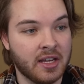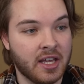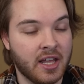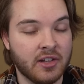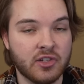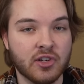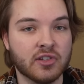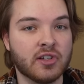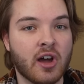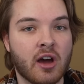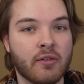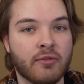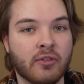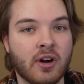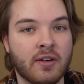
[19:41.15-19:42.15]
It's just
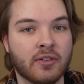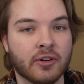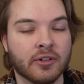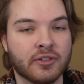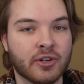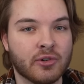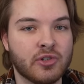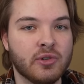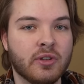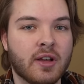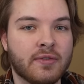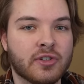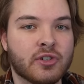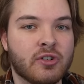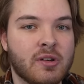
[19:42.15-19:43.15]
gone forever. Don't you
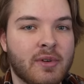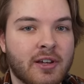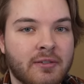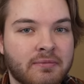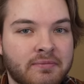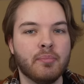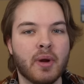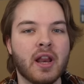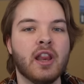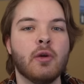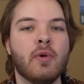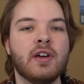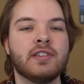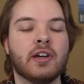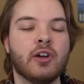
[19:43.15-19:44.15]
love streaming? But
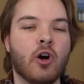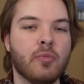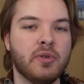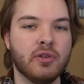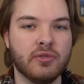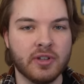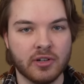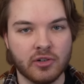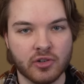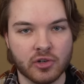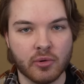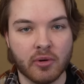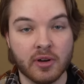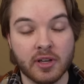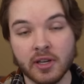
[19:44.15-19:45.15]
anyways, I hope you did
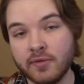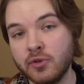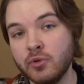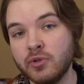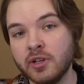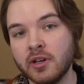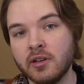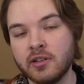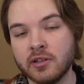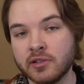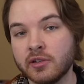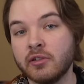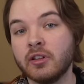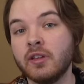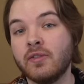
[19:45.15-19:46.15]
enjoy. If you did,
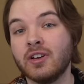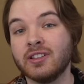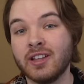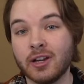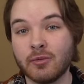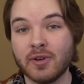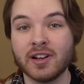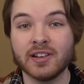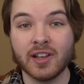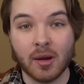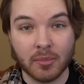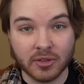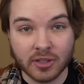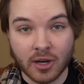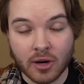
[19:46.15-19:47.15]
consider leaving a like rating
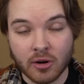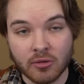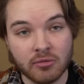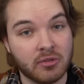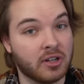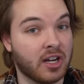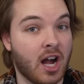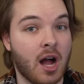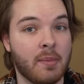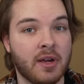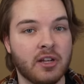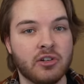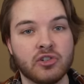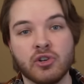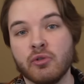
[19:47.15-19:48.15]
down below,
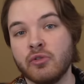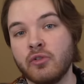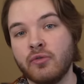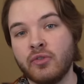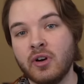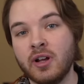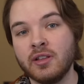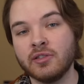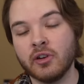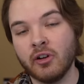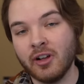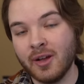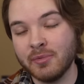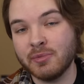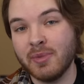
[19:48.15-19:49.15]
comment, share with your friends, it
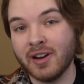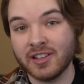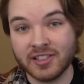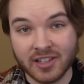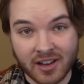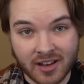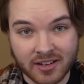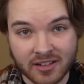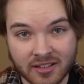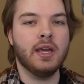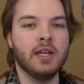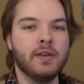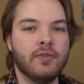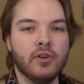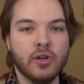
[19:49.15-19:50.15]
all helps me out a ton.
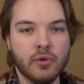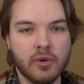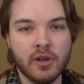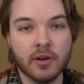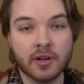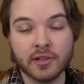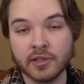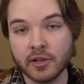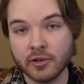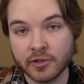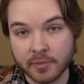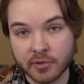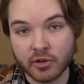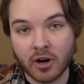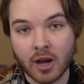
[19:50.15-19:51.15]
And if you're new here, consider
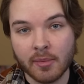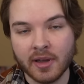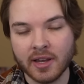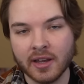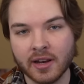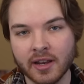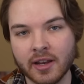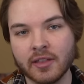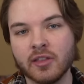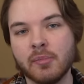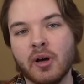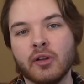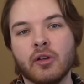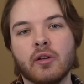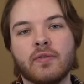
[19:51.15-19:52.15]
subscribing and hitting the
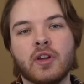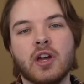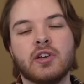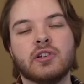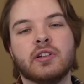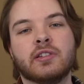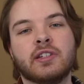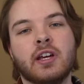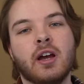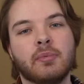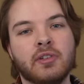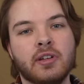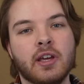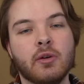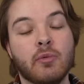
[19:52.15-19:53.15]
bell notification to stay
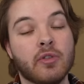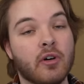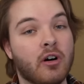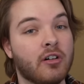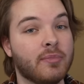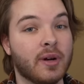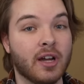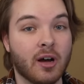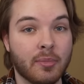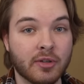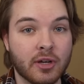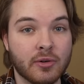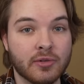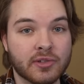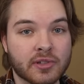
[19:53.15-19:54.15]
up to date with all of my
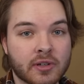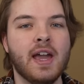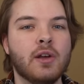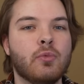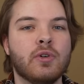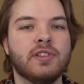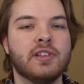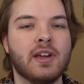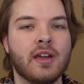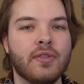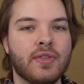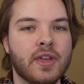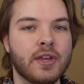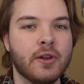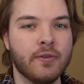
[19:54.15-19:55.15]
uploads. And once
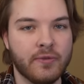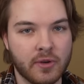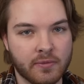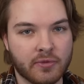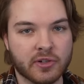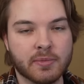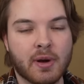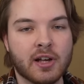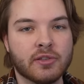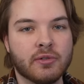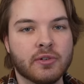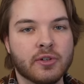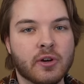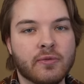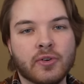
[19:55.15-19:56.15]
again, thank you to Fume for
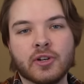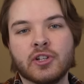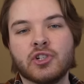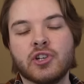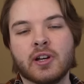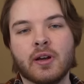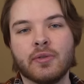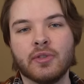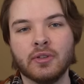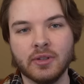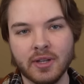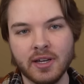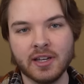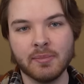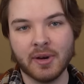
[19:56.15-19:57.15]
sponsoring. Don't forget to check out the
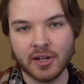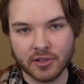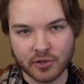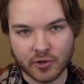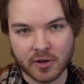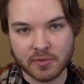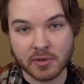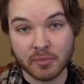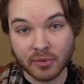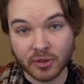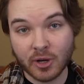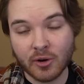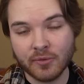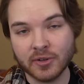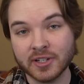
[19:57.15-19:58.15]
link in my description
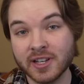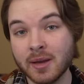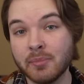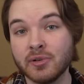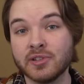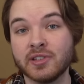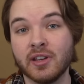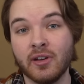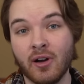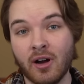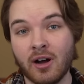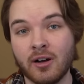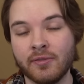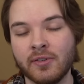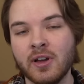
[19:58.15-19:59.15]
below for 10%
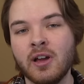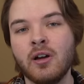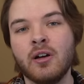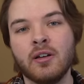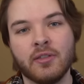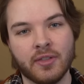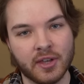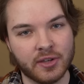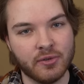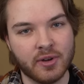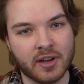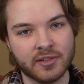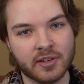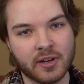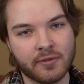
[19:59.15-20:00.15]
off. Thank you
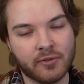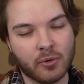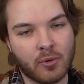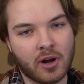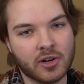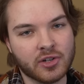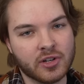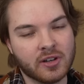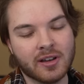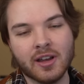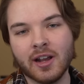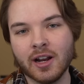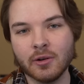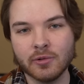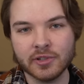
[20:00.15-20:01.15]
guys again for
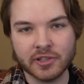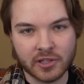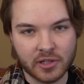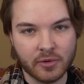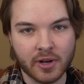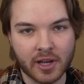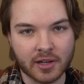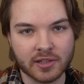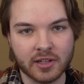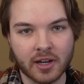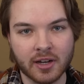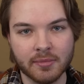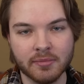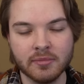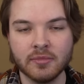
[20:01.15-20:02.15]
watching, and I will see you next
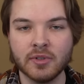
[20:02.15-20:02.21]
time.